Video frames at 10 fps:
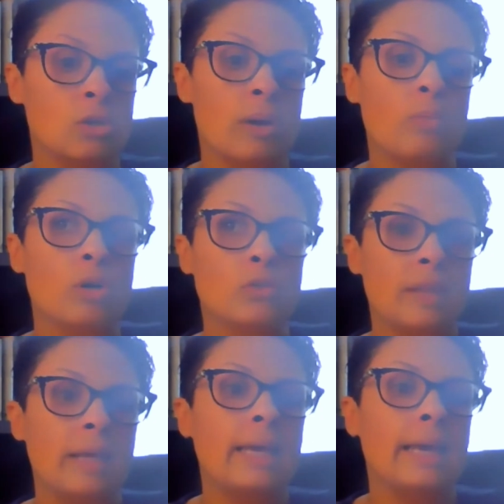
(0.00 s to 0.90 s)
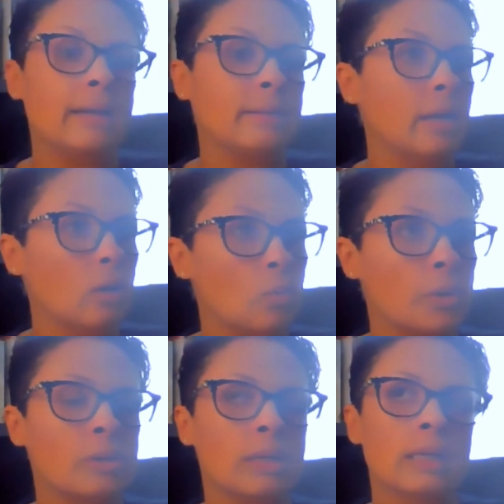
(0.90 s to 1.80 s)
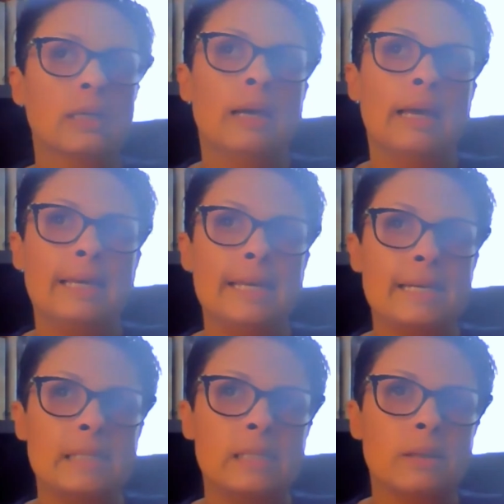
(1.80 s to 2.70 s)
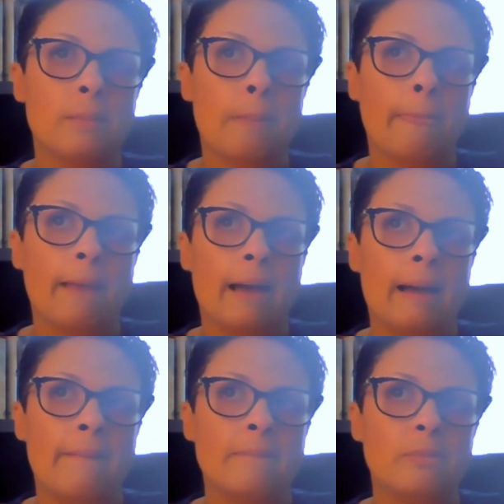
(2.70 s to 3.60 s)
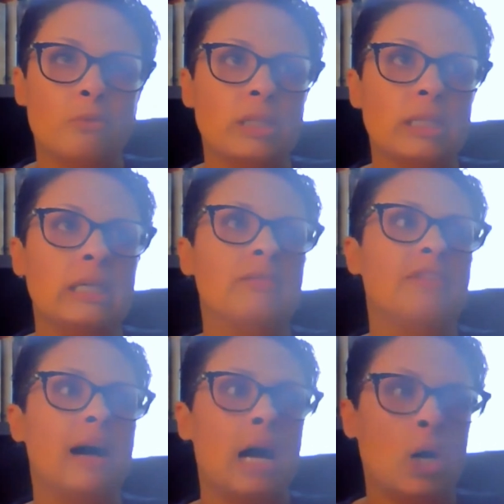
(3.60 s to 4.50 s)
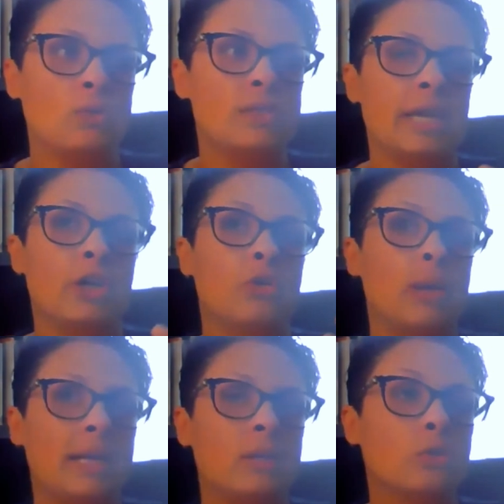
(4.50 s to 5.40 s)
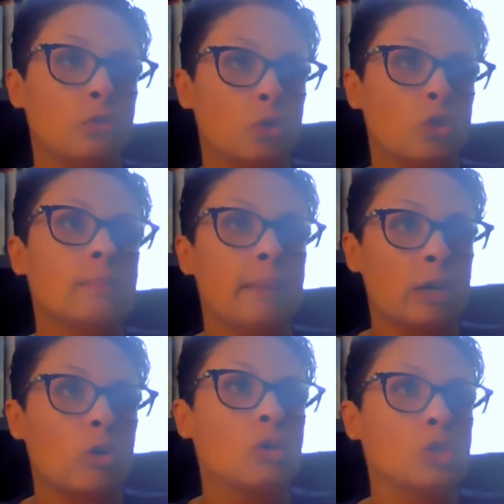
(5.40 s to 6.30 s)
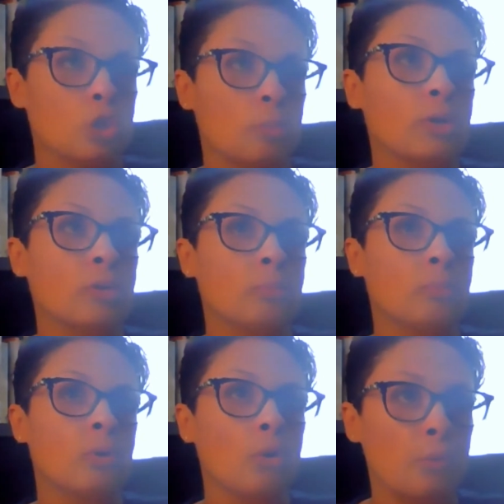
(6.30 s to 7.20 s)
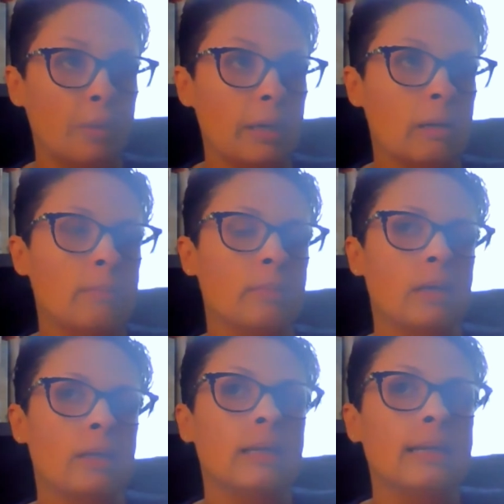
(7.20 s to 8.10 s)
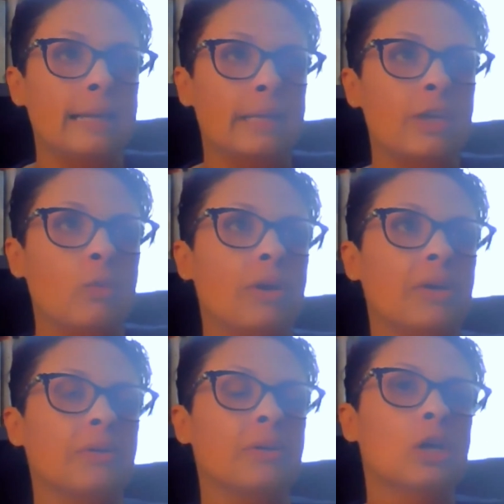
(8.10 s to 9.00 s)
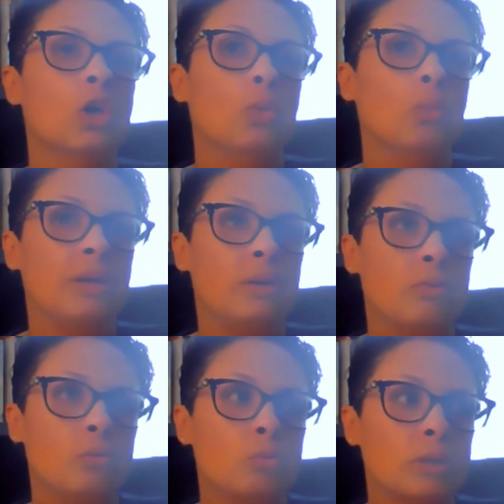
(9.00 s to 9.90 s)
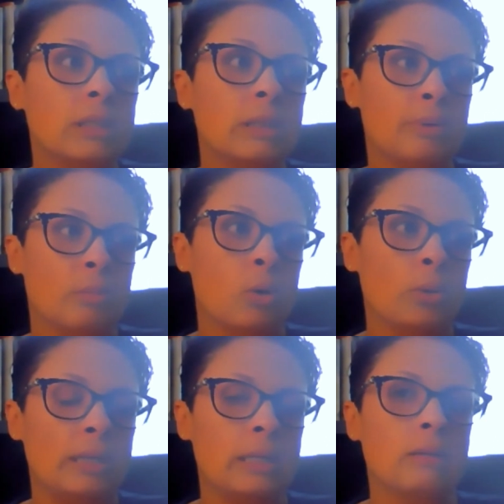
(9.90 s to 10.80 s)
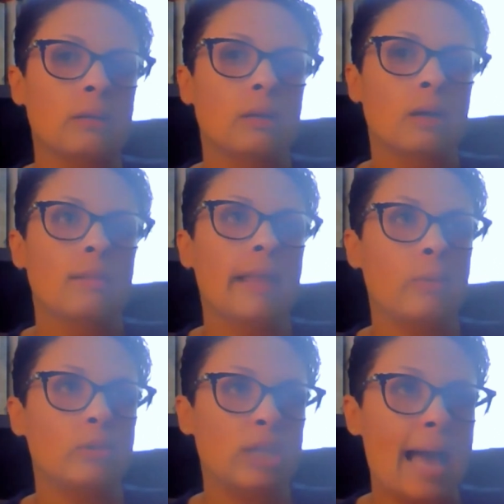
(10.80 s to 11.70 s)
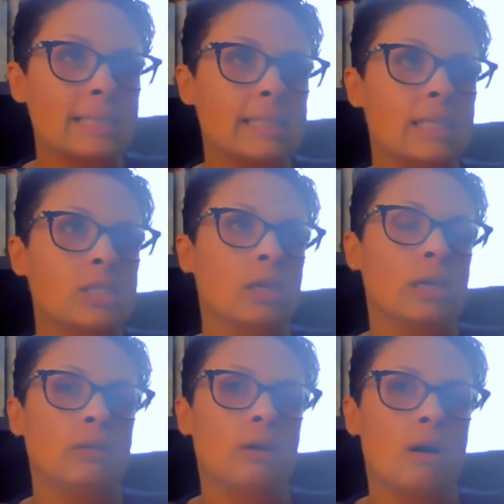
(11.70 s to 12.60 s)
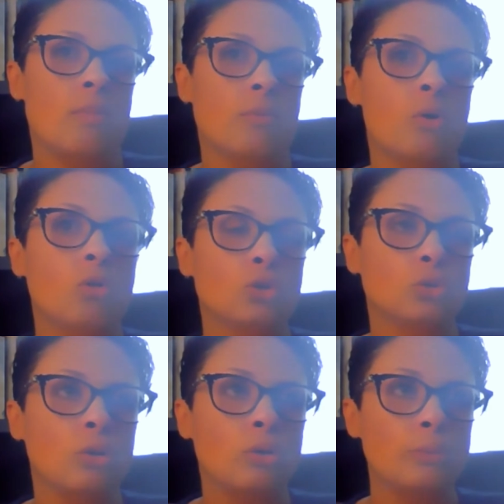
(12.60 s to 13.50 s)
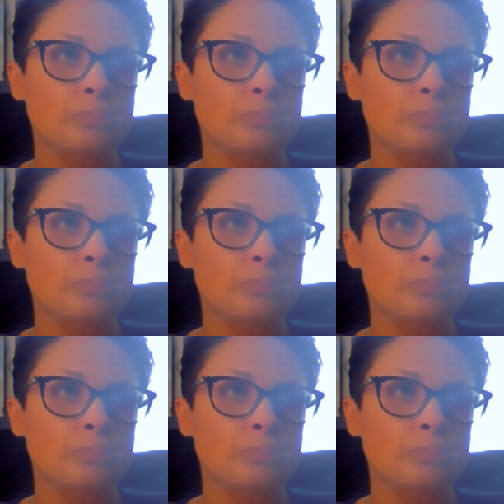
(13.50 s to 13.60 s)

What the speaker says: worked for the AHET network, and really evolved and created the first medical interpreter program in Connecticut, where we really promoted language access and cultural